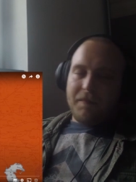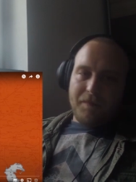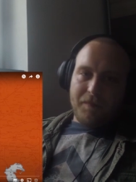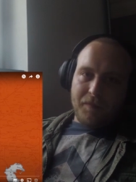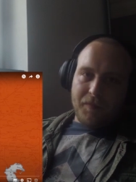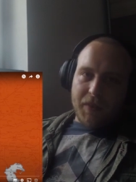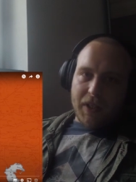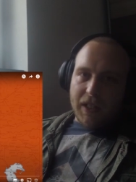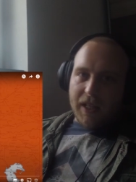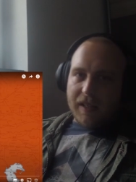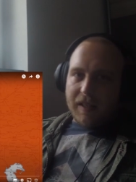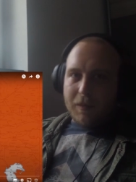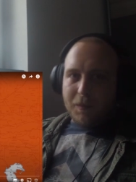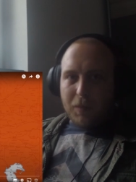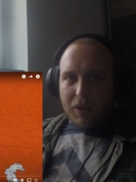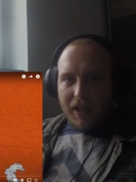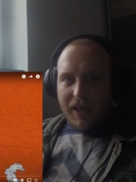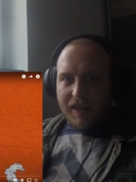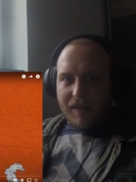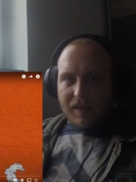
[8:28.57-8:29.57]
let's
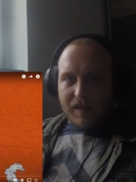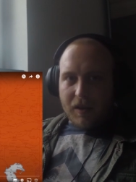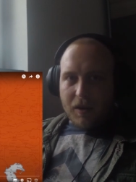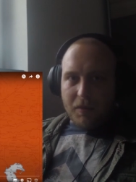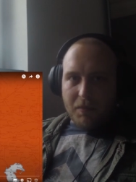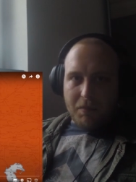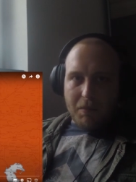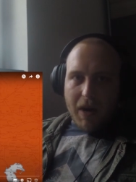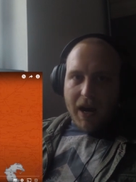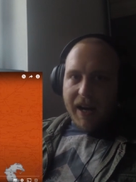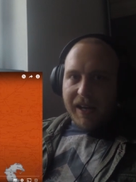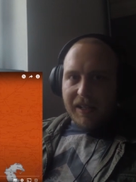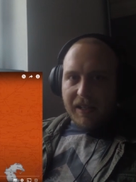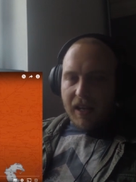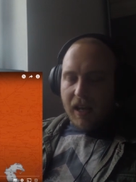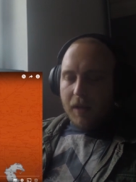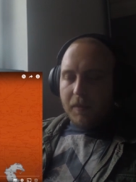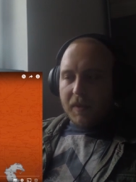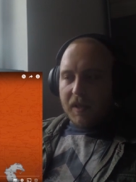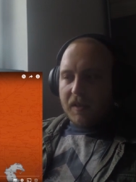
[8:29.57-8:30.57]
play some mind
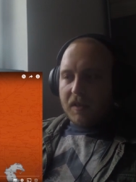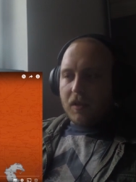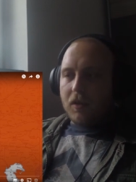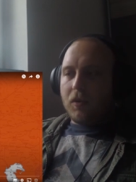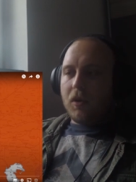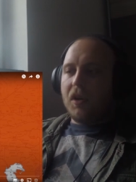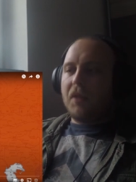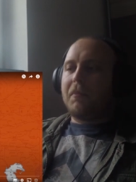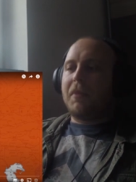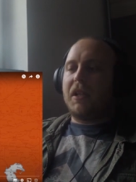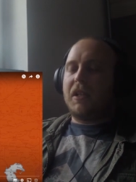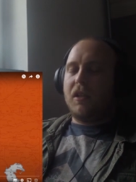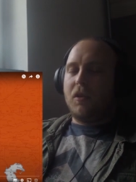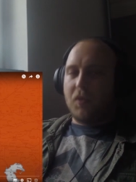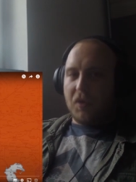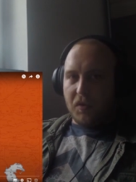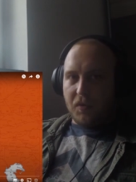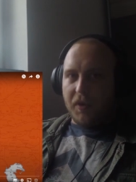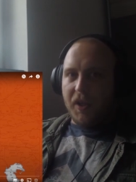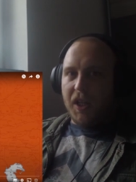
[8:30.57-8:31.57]
games and so on, but he
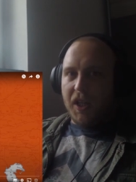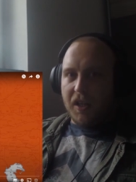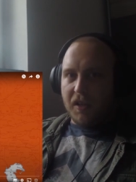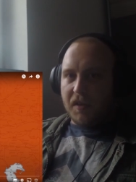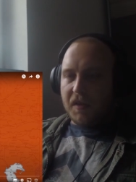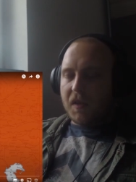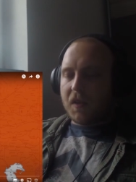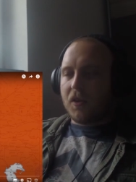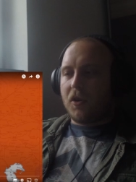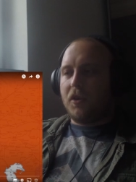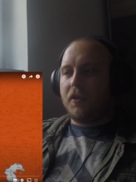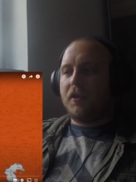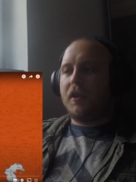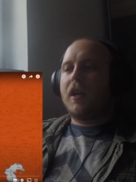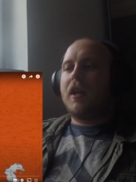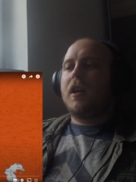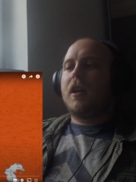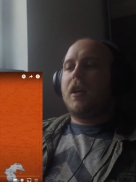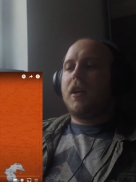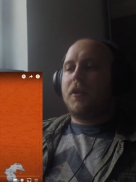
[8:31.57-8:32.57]
was really concerned
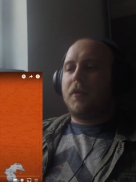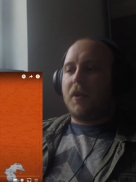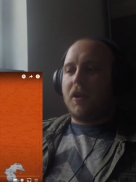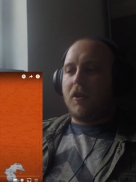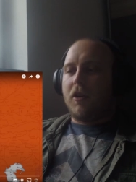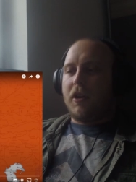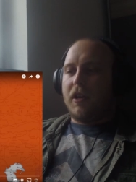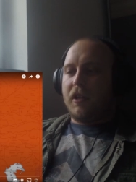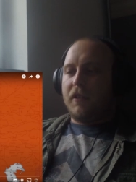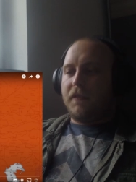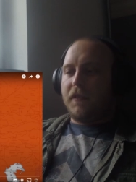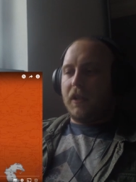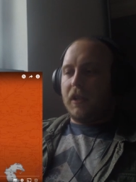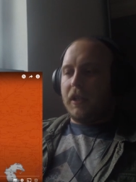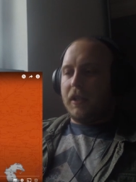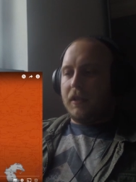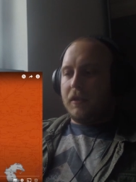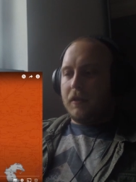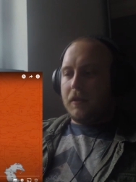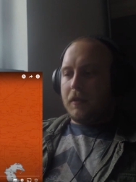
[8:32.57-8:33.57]
regarding
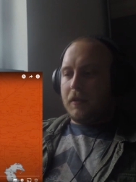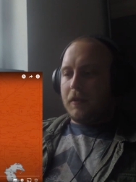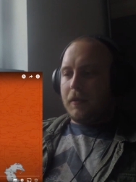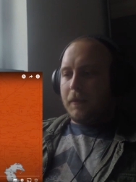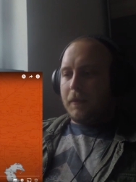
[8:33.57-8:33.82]
Finland.